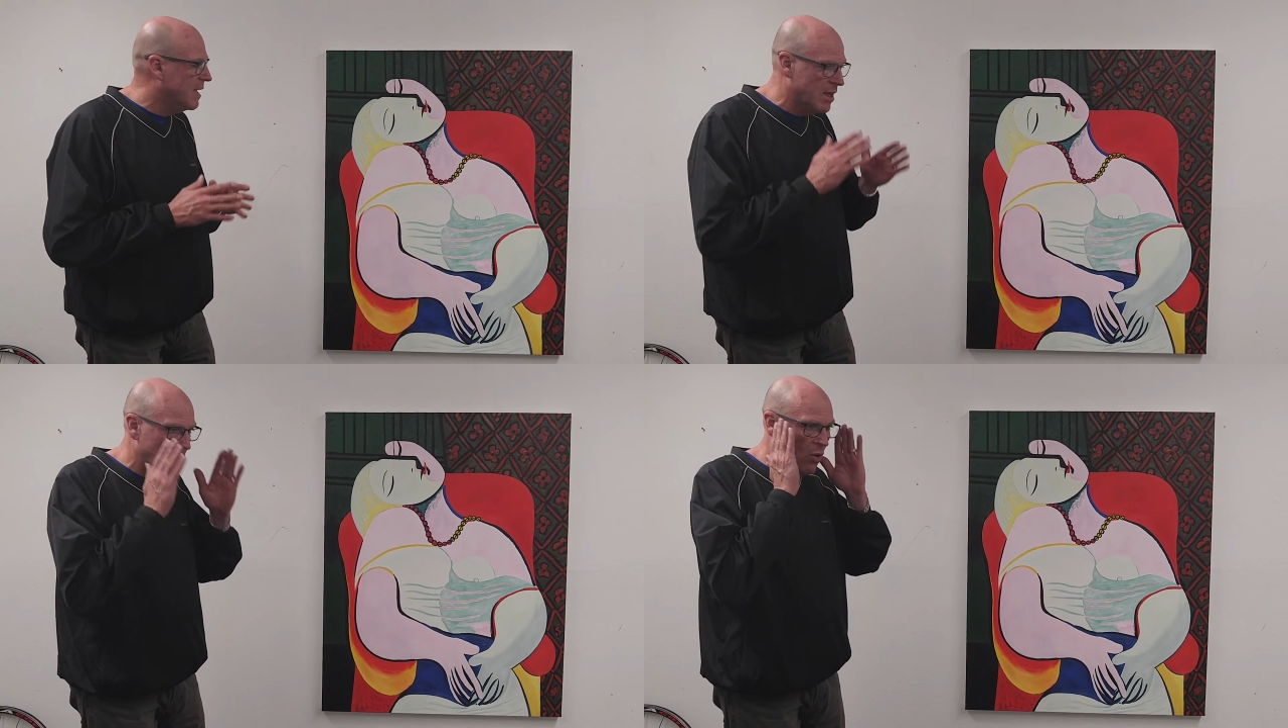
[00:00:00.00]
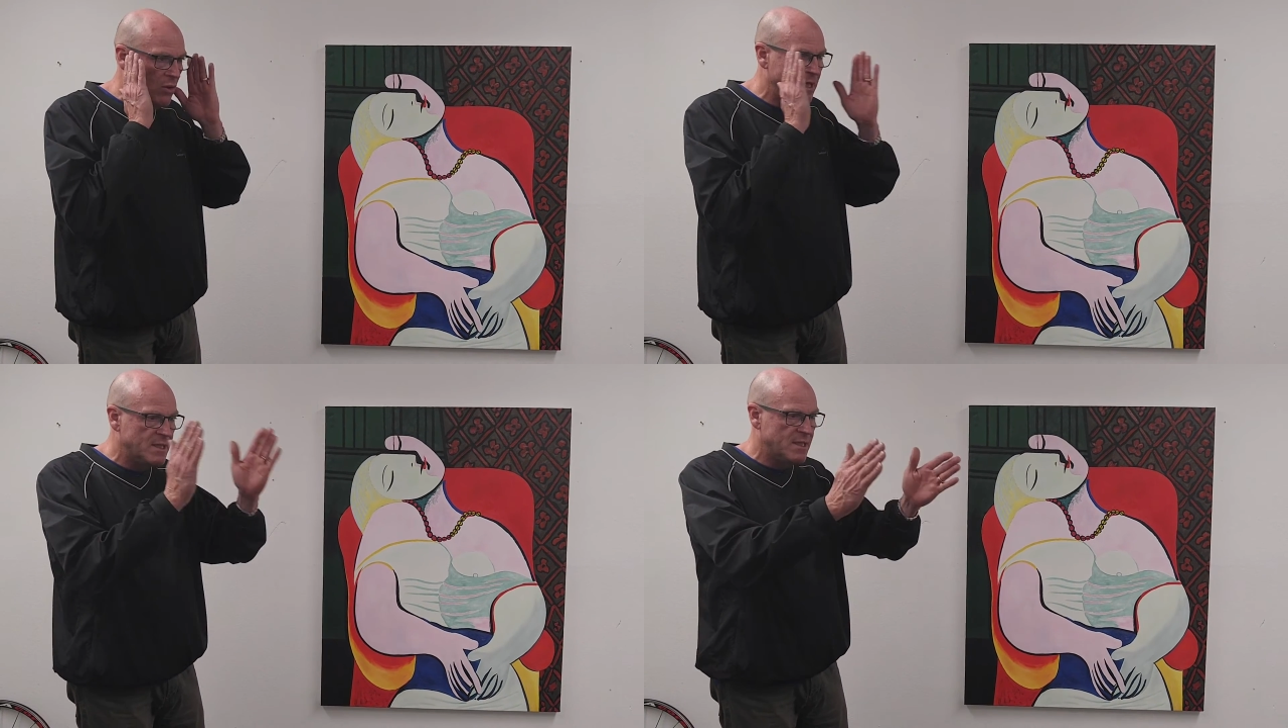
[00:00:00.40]
he can
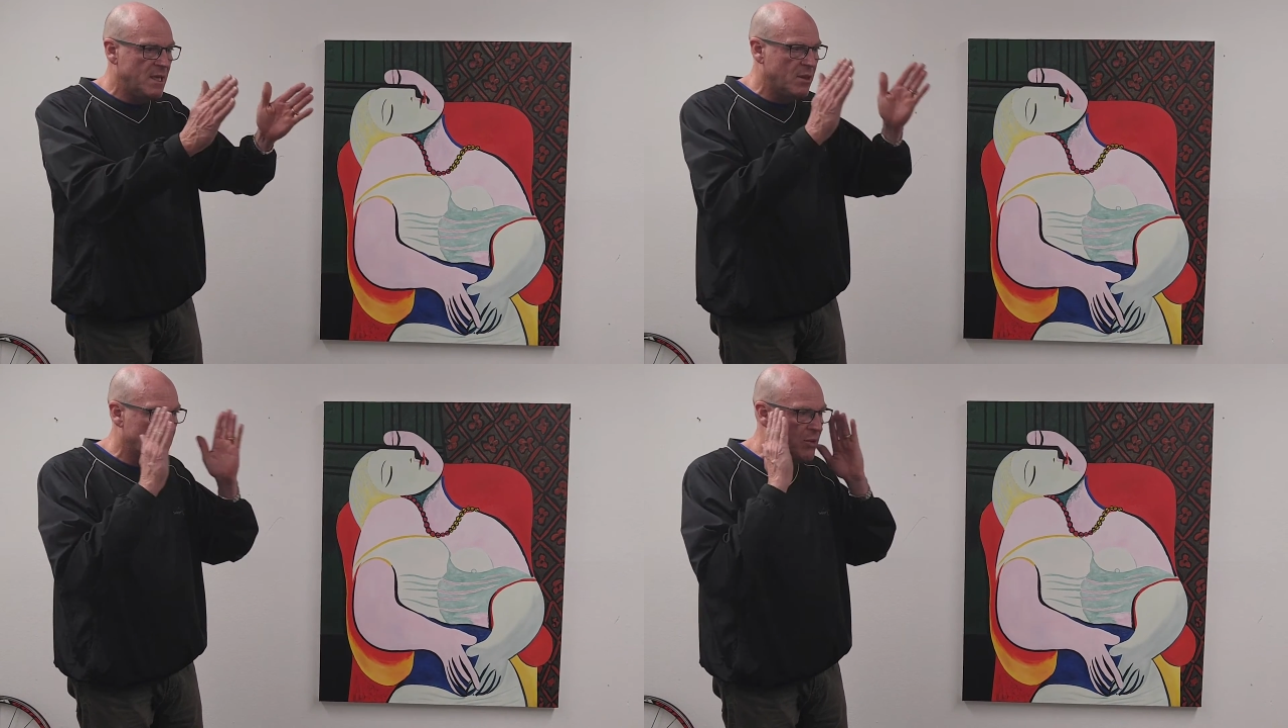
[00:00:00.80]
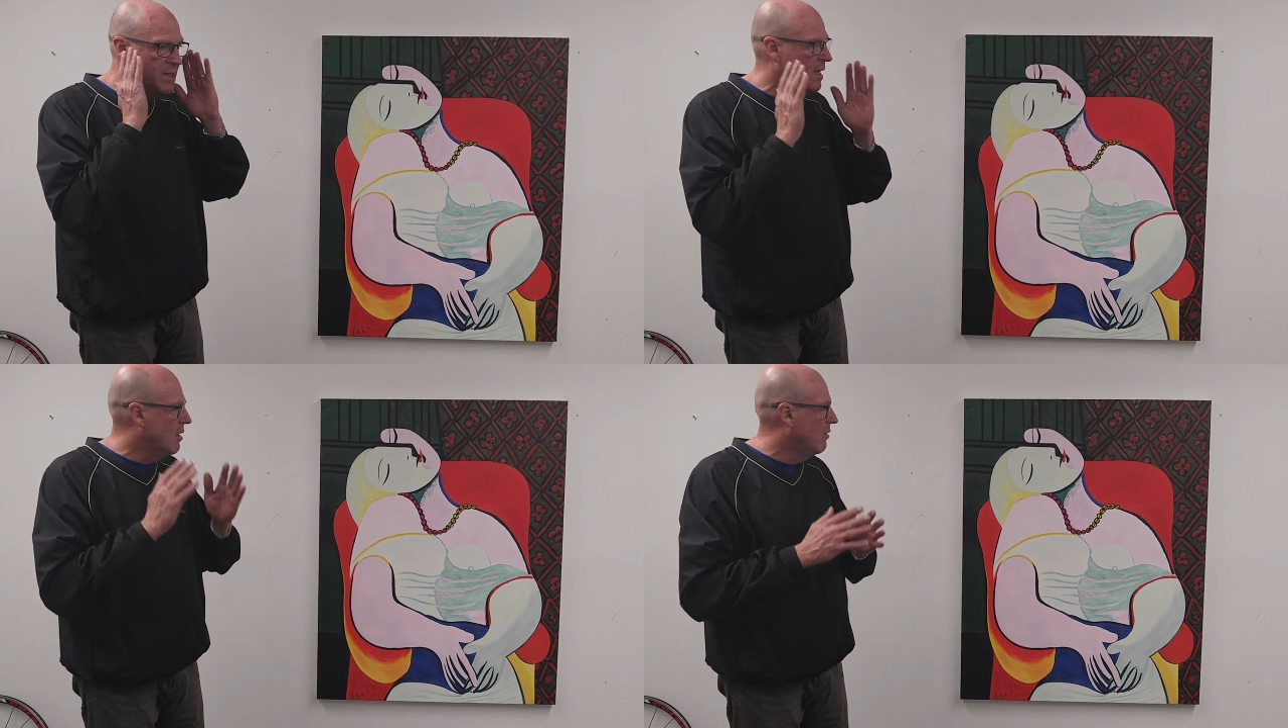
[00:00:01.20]
only see through
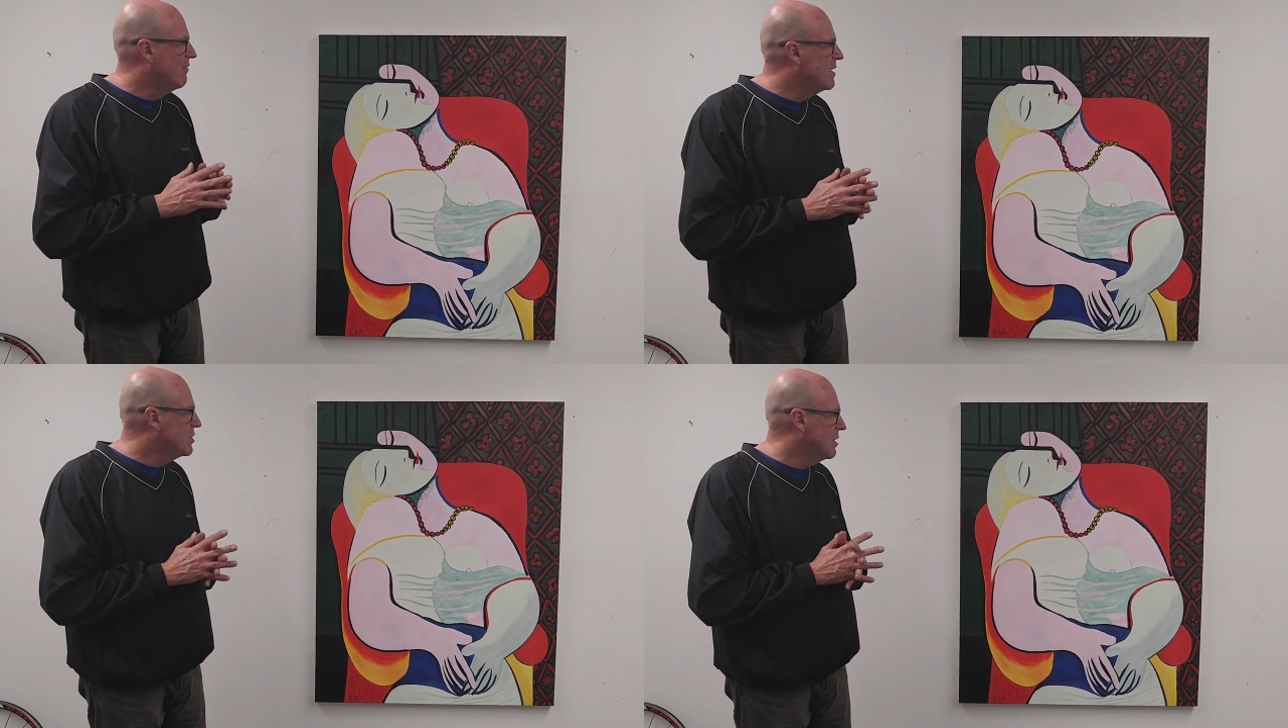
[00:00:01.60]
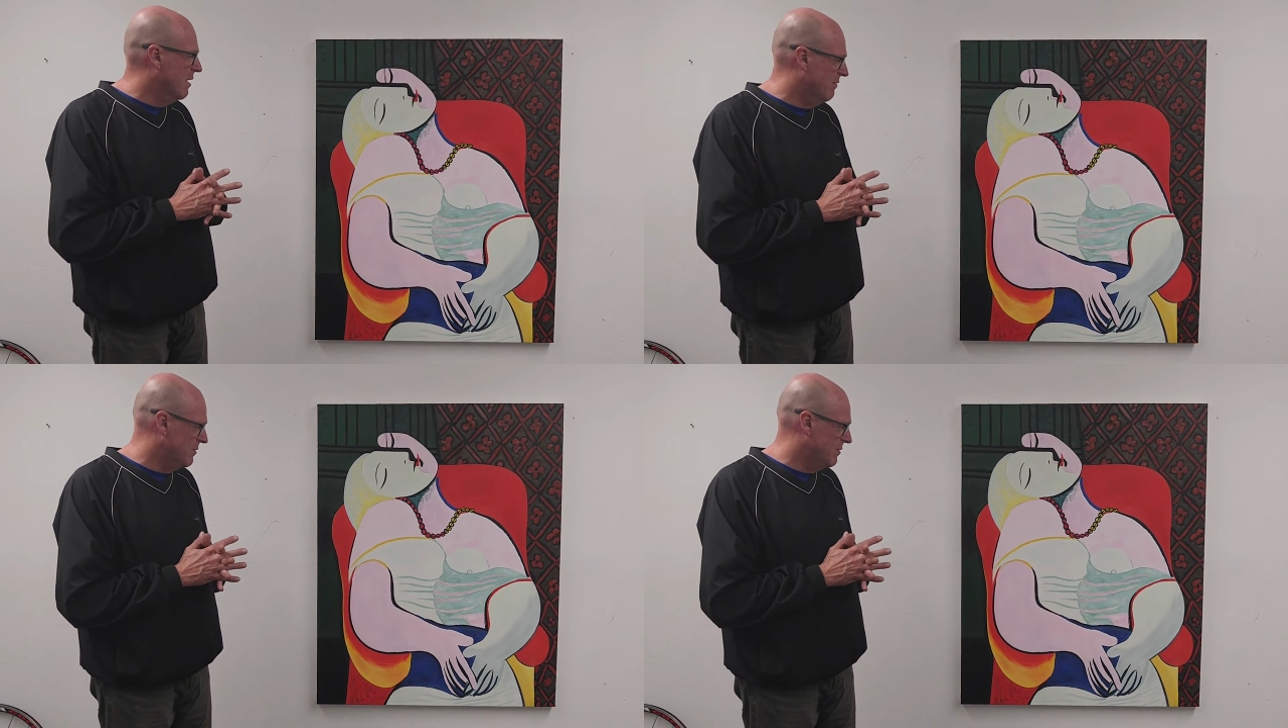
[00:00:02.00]
tunnel vision,